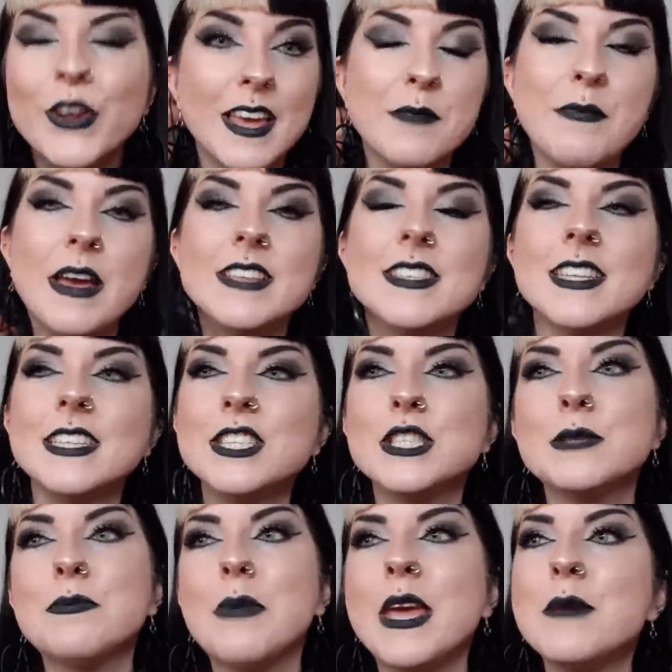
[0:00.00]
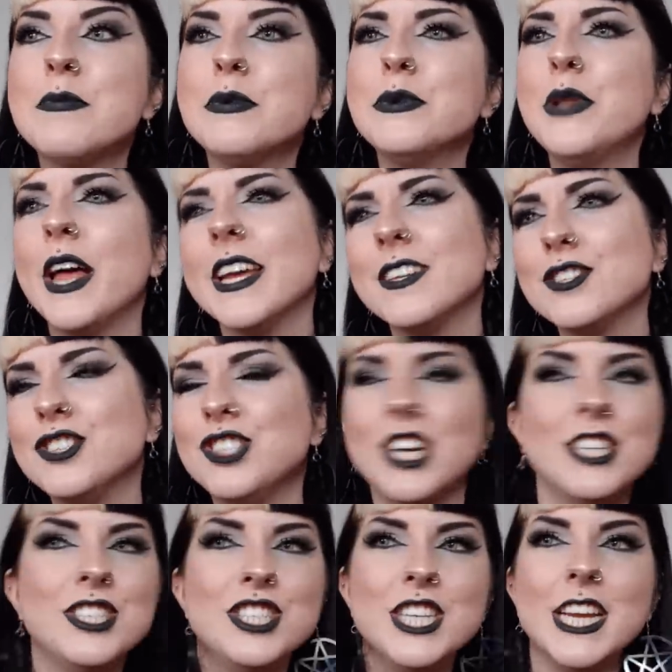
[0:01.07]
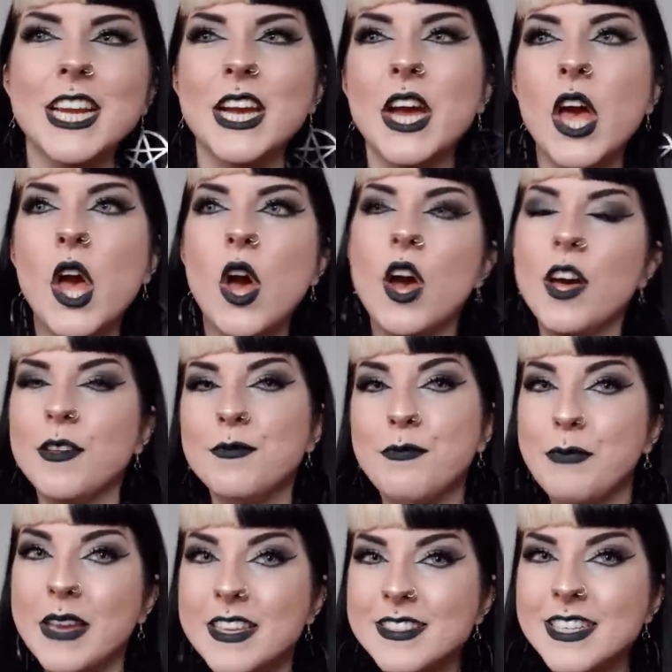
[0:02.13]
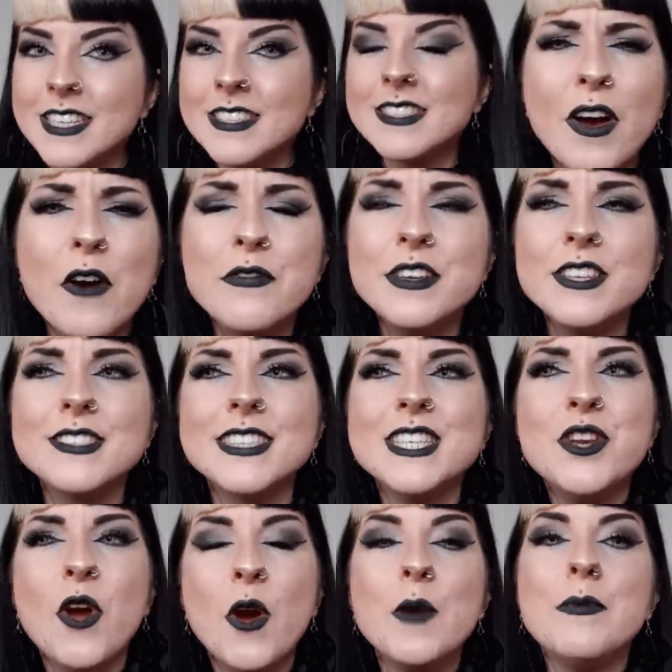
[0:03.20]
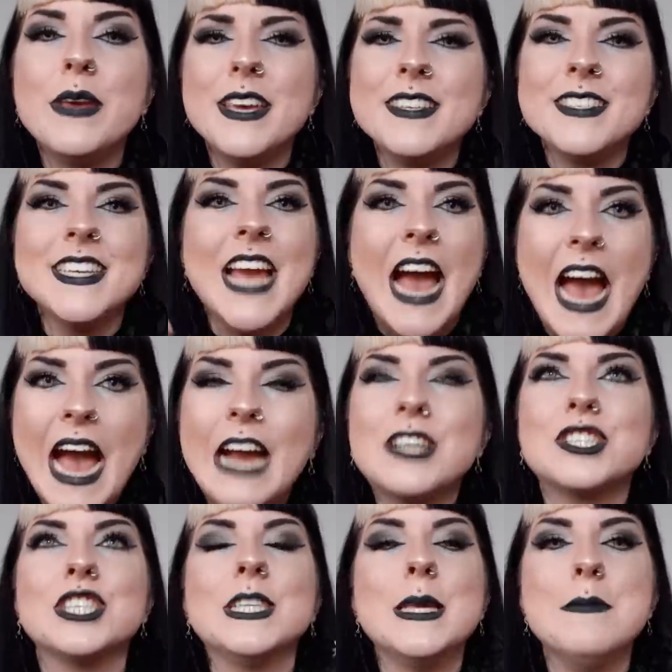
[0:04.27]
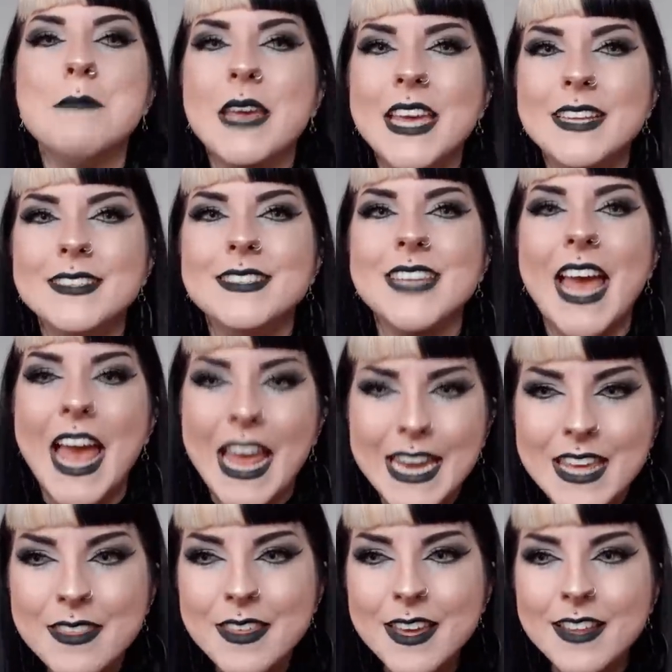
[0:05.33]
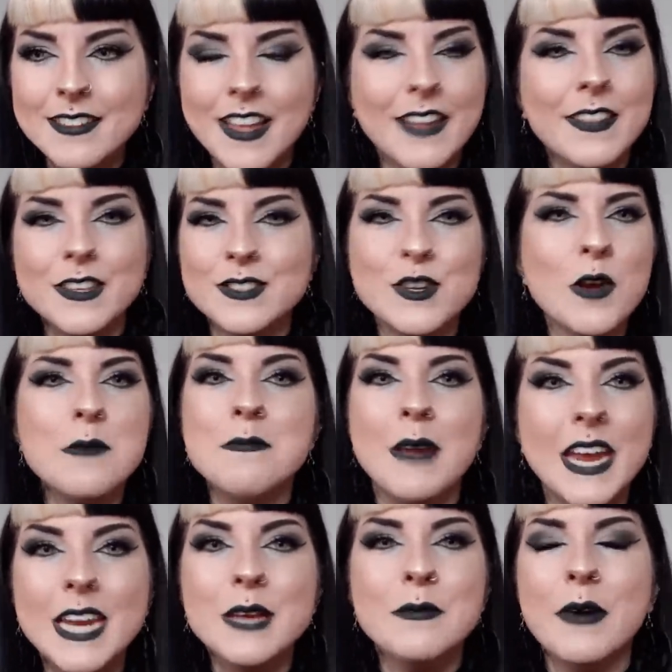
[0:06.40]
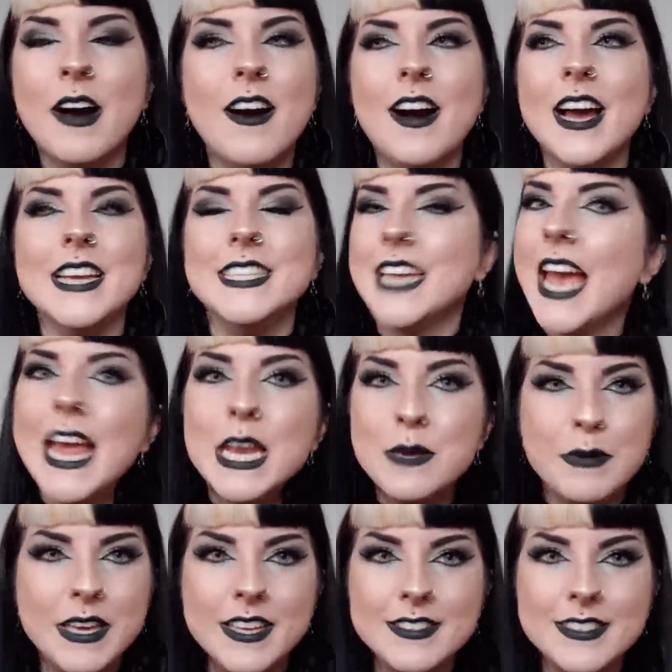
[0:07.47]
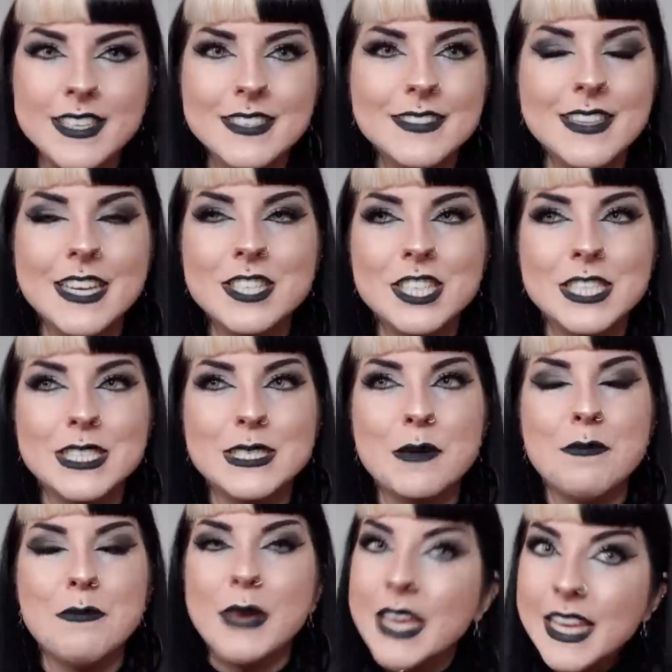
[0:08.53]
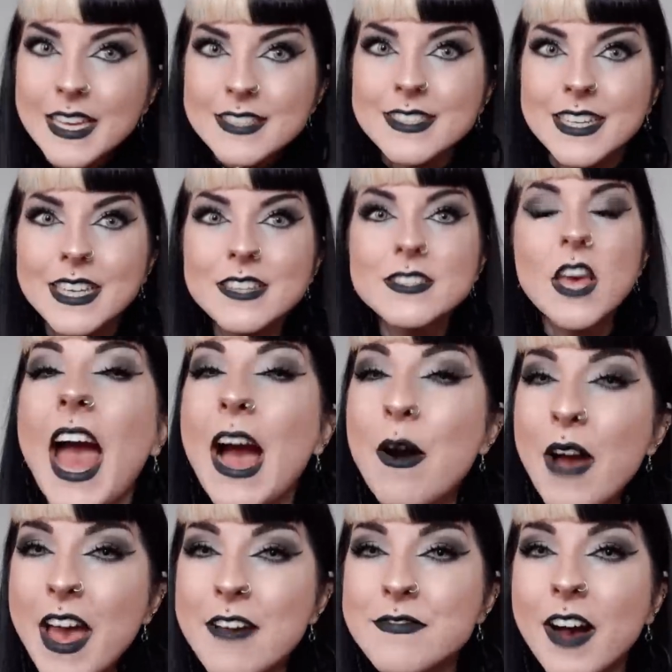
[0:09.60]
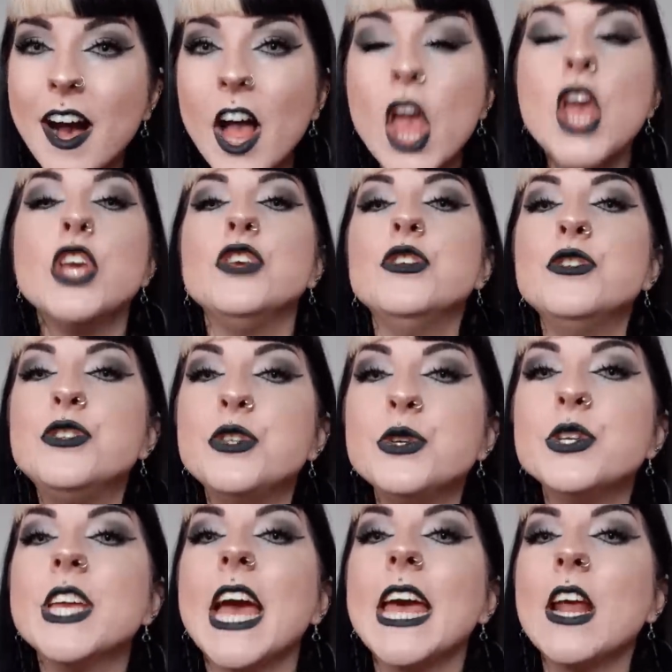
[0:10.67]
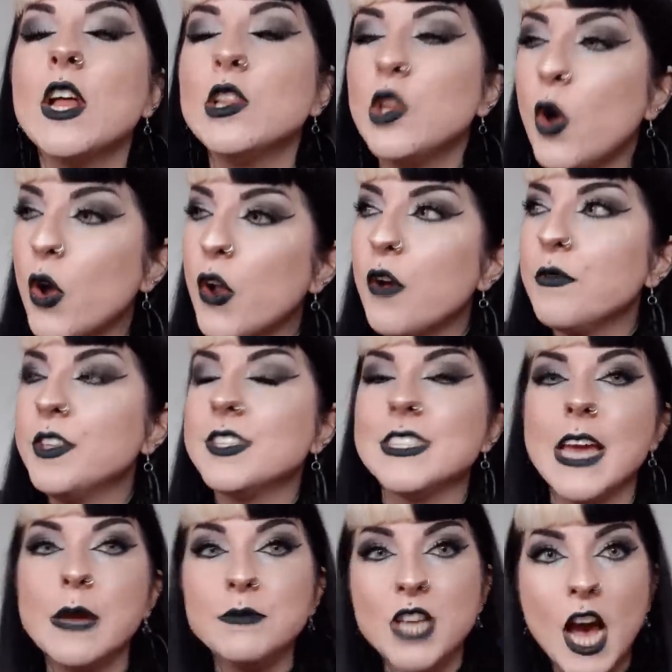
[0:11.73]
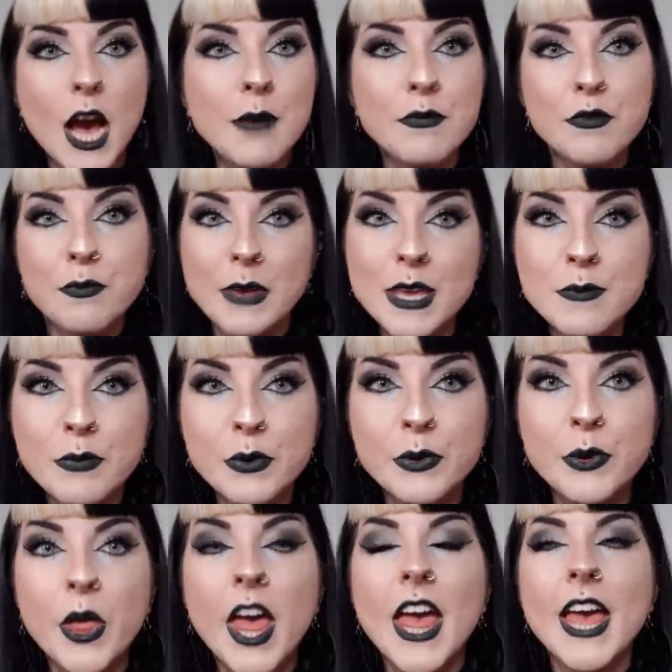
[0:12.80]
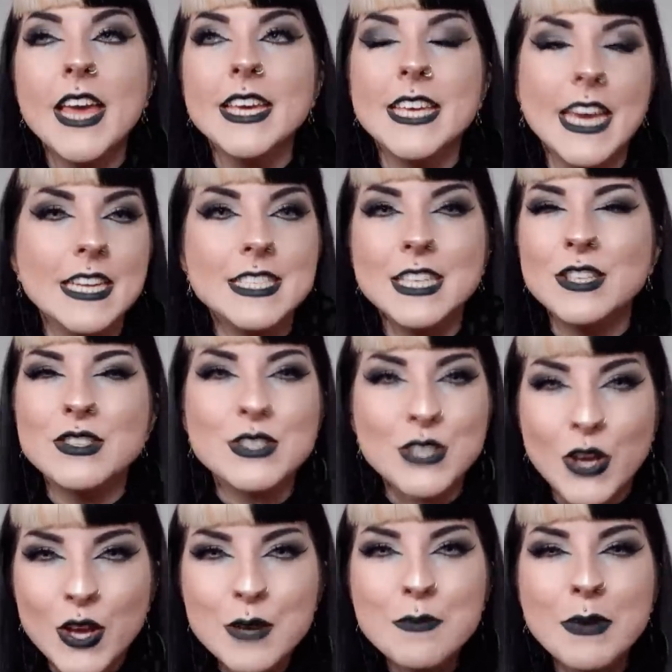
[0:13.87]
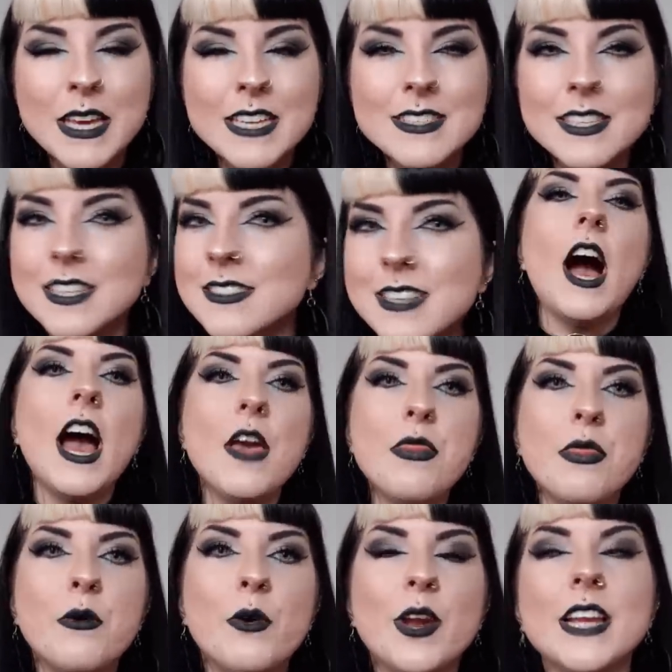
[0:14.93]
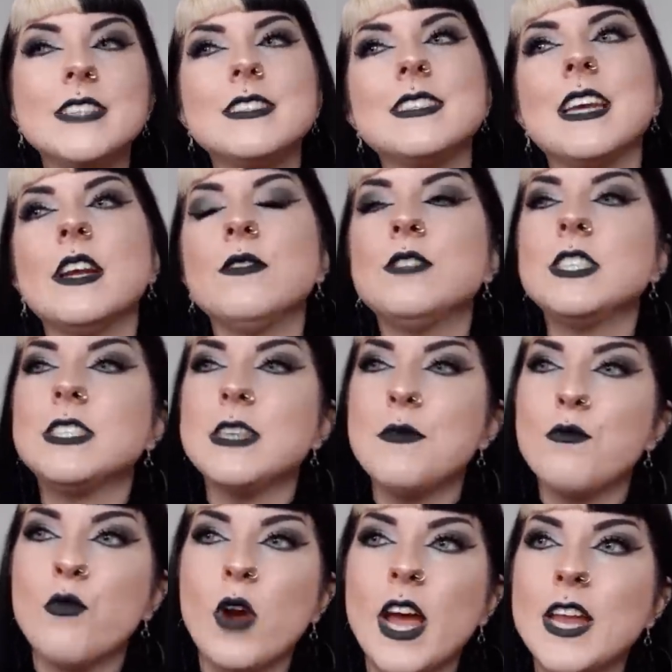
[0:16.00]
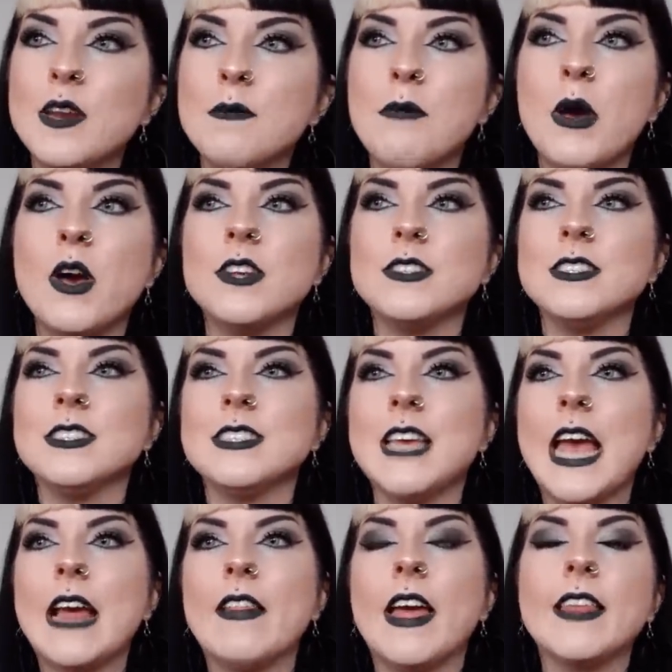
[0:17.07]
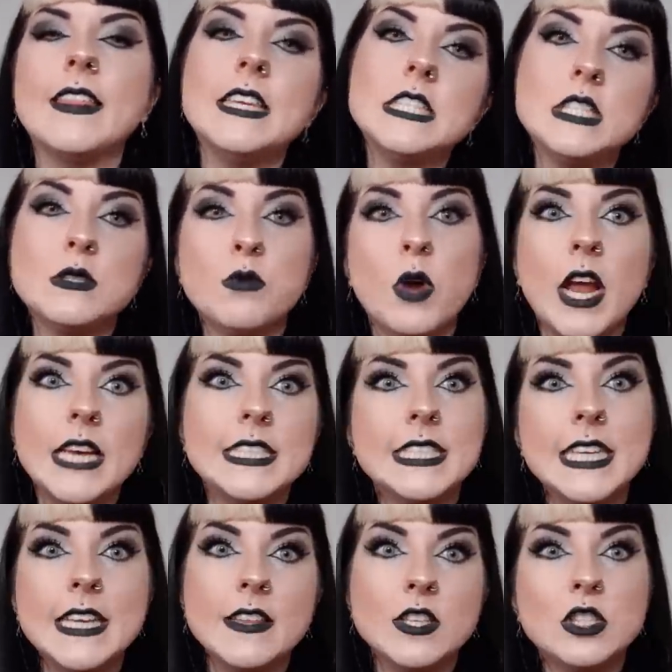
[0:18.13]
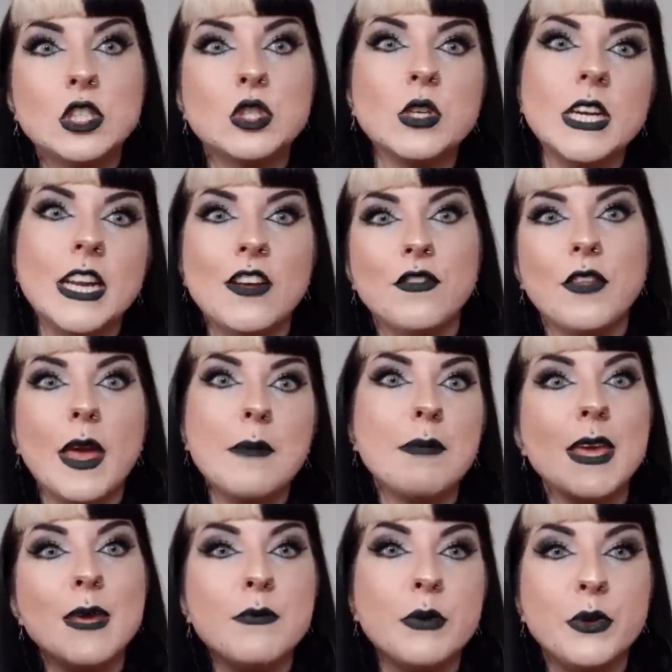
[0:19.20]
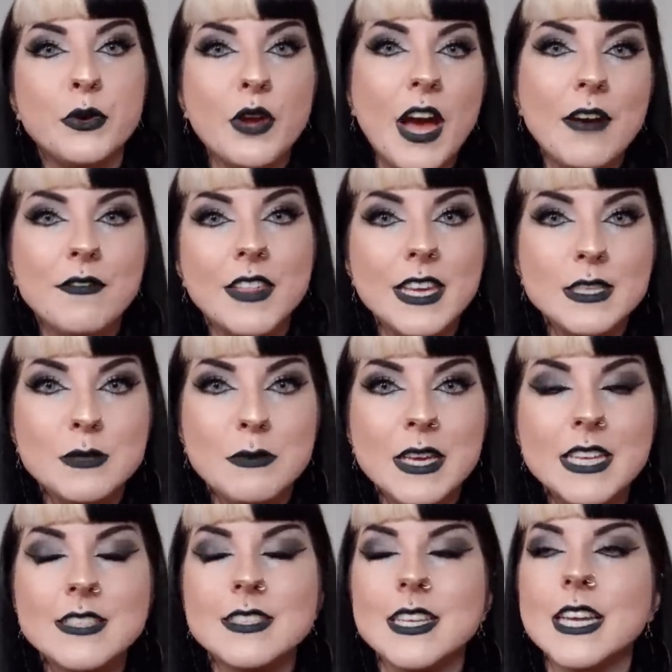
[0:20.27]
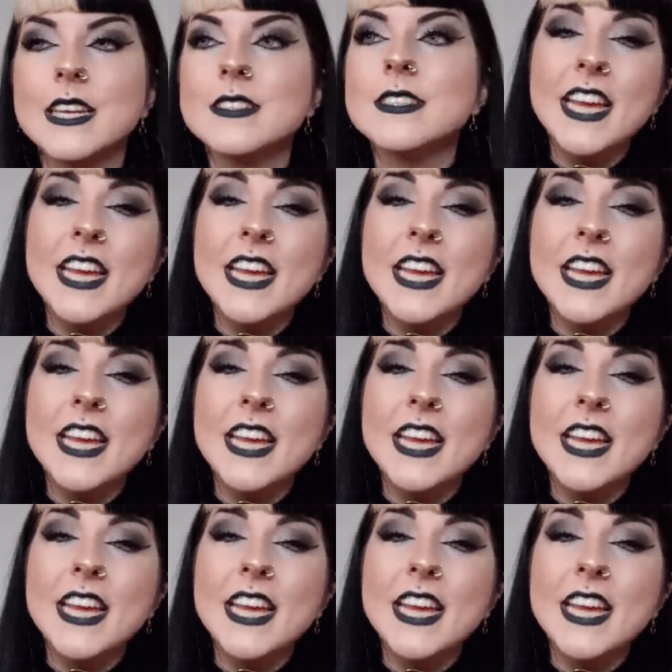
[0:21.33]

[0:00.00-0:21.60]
They're basically just people like judging piercings. Obviously no piercing actually means anything. Like there's no meaning behind any piercings. They're just piercings. However, you do get a lot of the same type of people getting certain piercings. I thought instead of just some random person saying like, this is what I see in the street of like people who have these piercings.